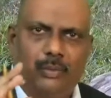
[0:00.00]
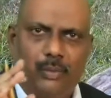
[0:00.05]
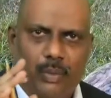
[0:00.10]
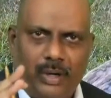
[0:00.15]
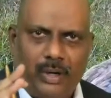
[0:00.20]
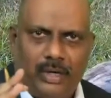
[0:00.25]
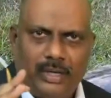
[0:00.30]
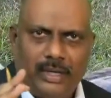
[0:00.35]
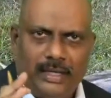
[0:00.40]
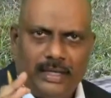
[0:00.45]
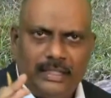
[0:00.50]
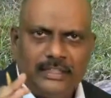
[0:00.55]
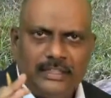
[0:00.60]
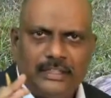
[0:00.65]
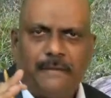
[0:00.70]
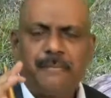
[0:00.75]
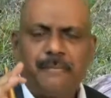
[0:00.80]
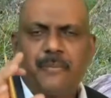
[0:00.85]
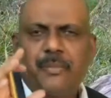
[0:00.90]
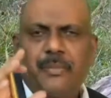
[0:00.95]
One is
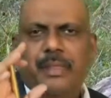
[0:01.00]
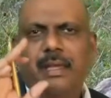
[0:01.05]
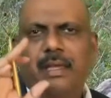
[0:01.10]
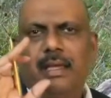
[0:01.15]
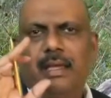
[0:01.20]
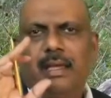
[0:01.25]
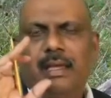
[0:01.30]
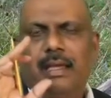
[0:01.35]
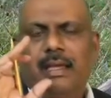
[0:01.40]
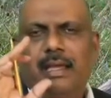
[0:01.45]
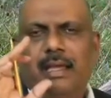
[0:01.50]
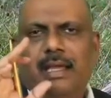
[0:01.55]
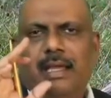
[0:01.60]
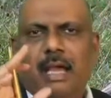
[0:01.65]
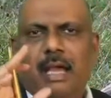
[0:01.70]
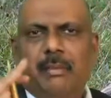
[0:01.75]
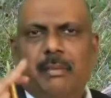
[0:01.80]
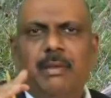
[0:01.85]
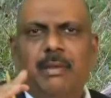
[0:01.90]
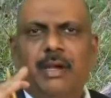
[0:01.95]

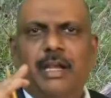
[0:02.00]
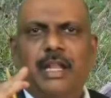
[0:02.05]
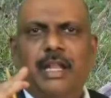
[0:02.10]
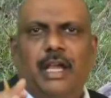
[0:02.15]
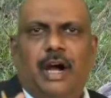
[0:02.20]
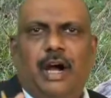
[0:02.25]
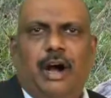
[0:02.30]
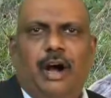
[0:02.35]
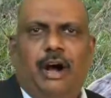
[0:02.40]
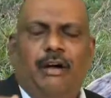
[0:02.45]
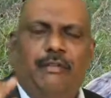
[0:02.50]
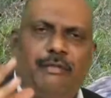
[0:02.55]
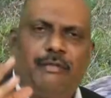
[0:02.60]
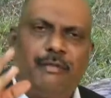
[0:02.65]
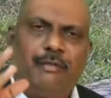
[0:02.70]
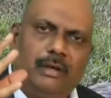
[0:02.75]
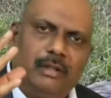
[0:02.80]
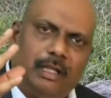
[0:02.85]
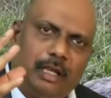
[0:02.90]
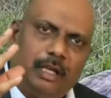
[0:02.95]
capability of
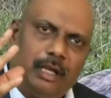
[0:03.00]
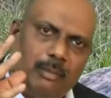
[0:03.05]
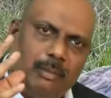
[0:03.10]
the